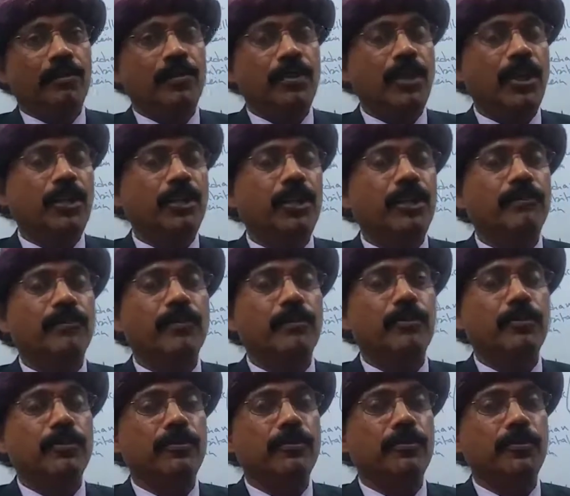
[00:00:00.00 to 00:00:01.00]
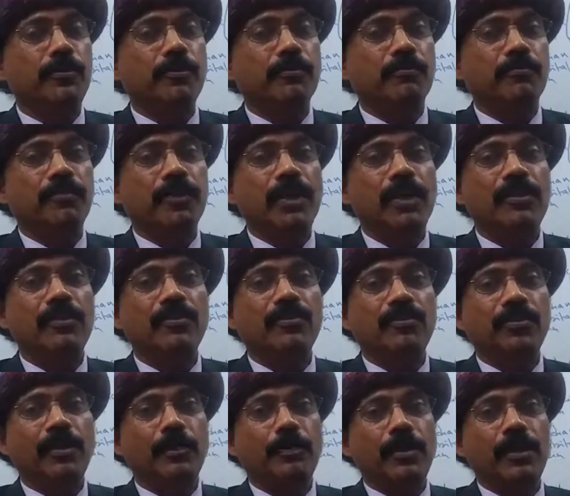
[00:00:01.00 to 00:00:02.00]
Share the information with your
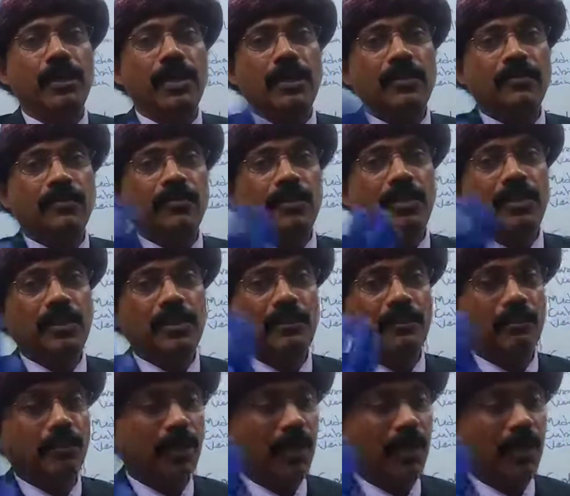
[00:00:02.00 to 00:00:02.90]
friends. Have a nice day.